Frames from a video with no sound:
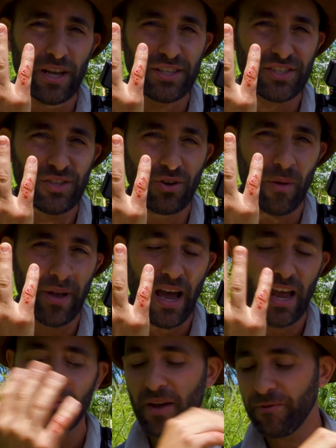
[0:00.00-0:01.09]
blood is still coming
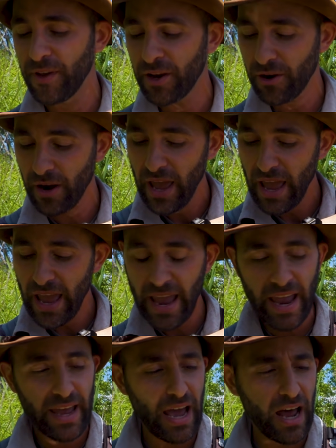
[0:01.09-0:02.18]
out of my finger
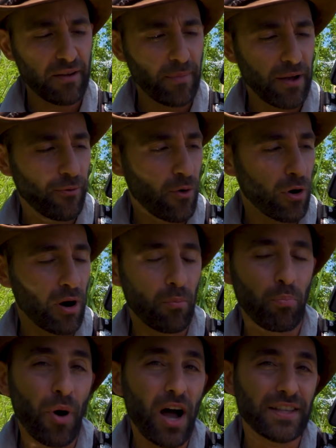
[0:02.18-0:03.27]
and out of my forearm.
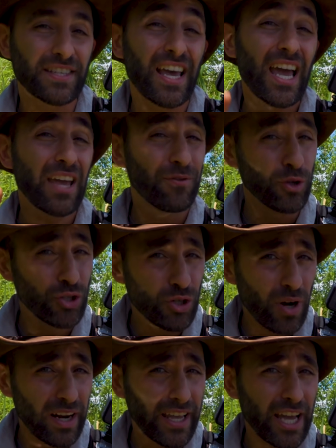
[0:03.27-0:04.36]
But if you do
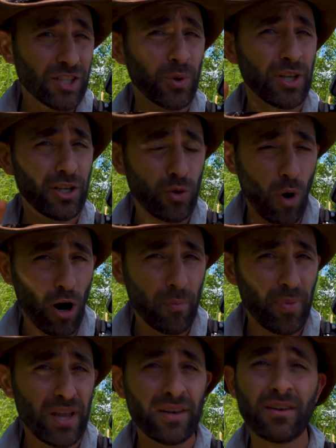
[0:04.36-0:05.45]
try to catch one and you are
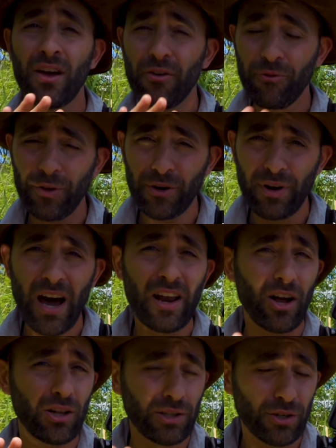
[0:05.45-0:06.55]
bitten, fear not,
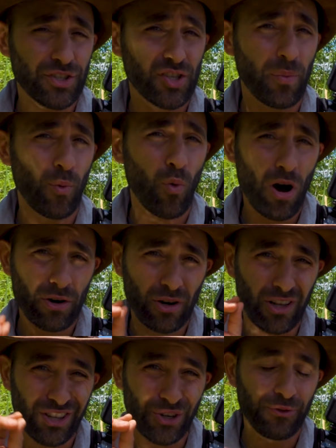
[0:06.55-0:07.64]
a little soap and water,
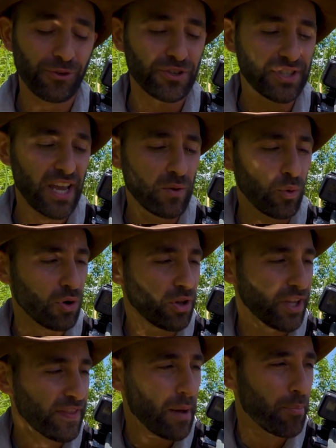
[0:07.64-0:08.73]
a little first aid will
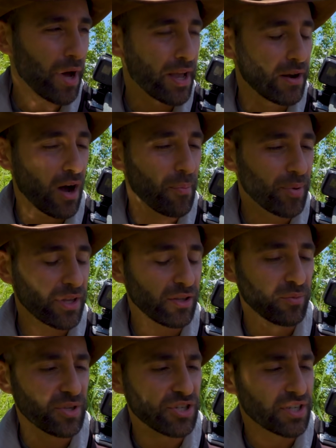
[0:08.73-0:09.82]
clean that bite up and
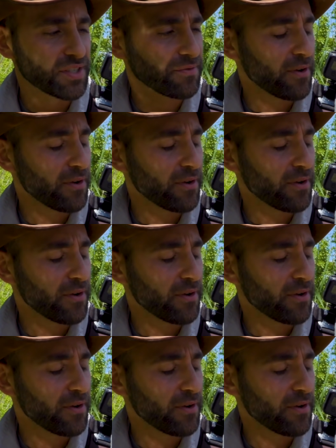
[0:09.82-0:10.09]
you'll be just